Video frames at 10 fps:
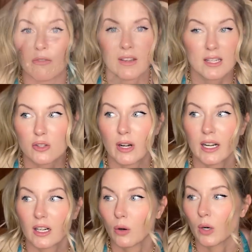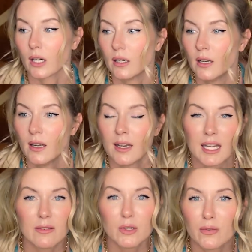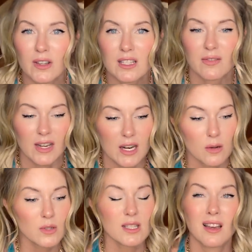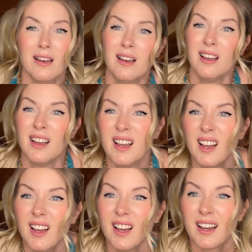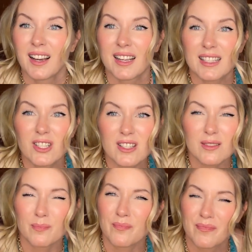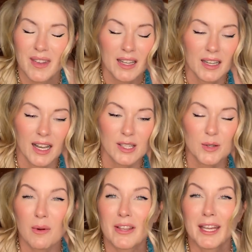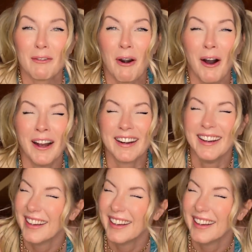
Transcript: fitness trainer or even do fitness videos because I just, I do everything wrong.